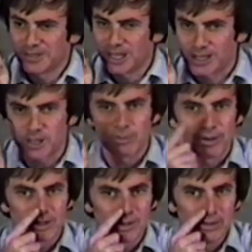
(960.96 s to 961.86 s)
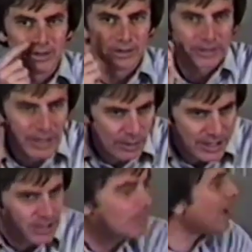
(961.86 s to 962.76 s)
in the spiritual world. There
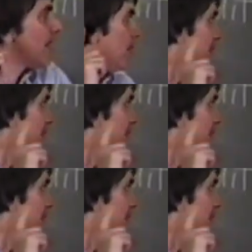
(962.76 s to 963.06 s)
is a Bible